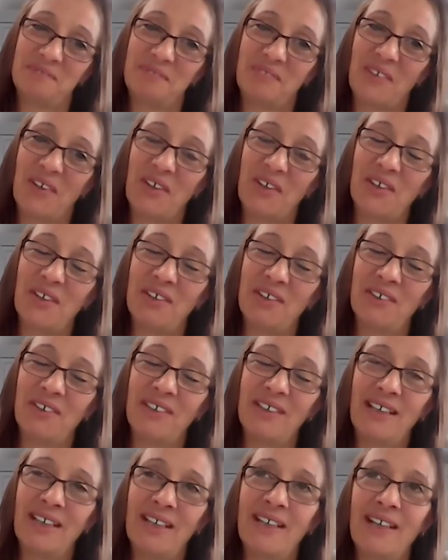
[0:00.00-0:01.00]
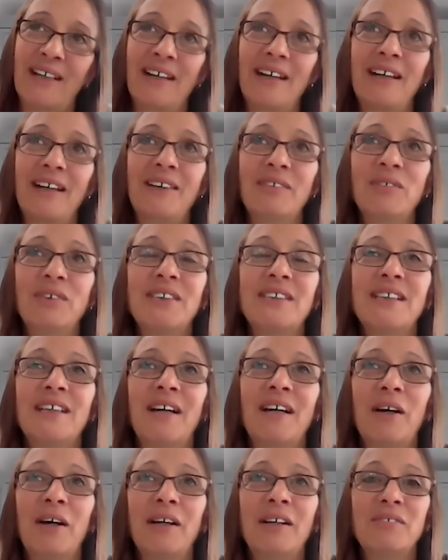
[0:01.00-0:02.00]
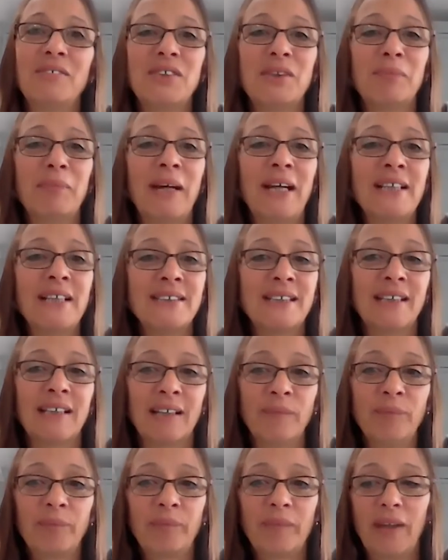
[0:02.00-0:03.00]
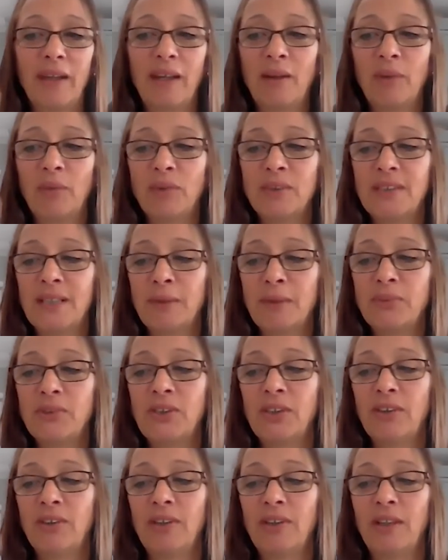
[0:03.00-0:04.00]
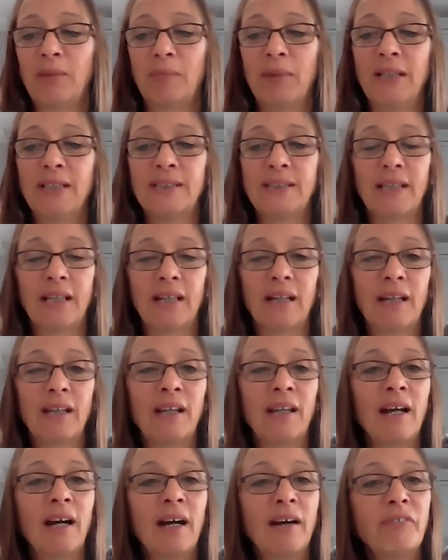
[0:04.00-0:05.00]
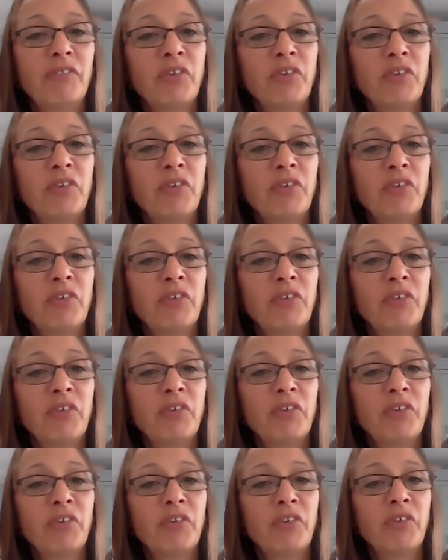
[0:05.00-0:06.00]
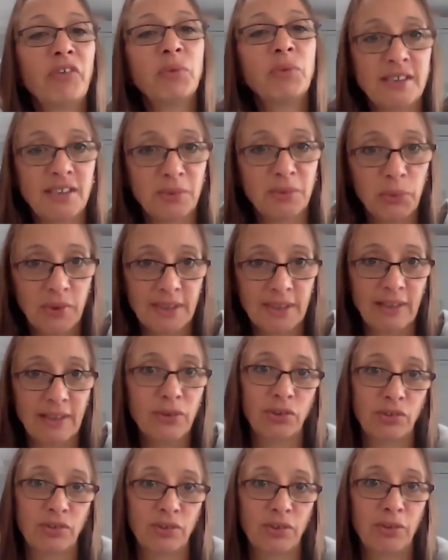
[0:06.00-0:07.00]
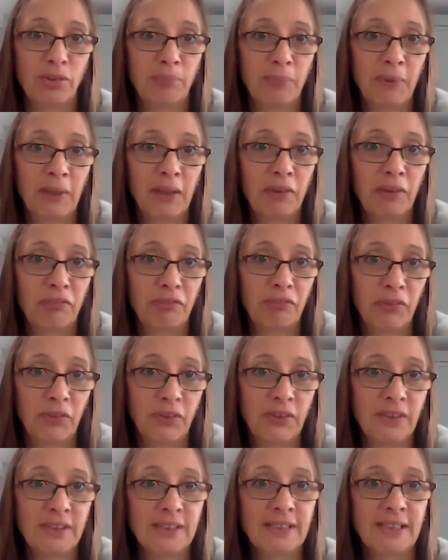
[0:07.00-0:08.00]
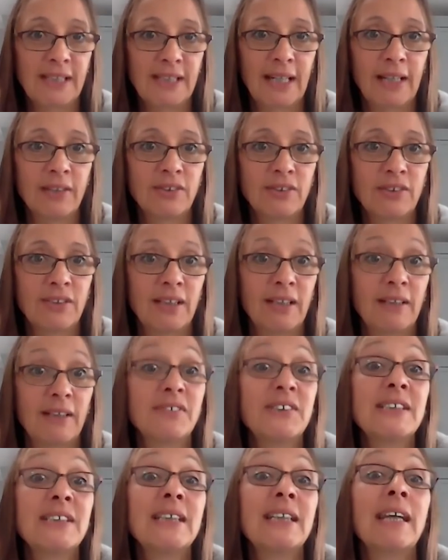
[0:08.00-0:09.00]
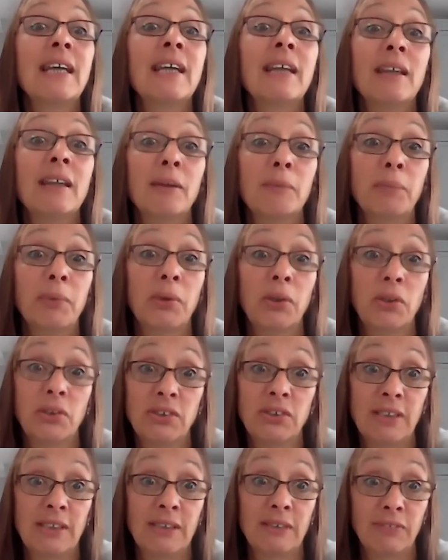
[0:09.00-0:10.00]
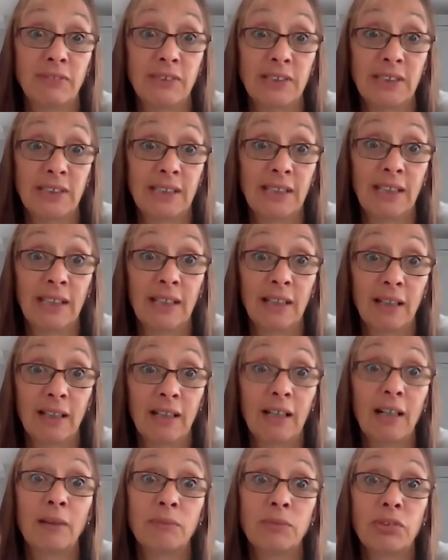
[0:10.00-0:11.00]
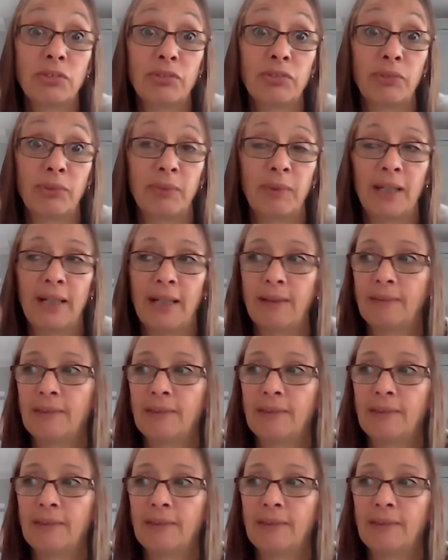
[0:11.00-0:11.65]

Oh yeah, it was amazing. It was absolutely amazing, and I've always tried to support the Scouts. Obviously, my children have been through the Scouts, and I've seen the positivity that comes from that.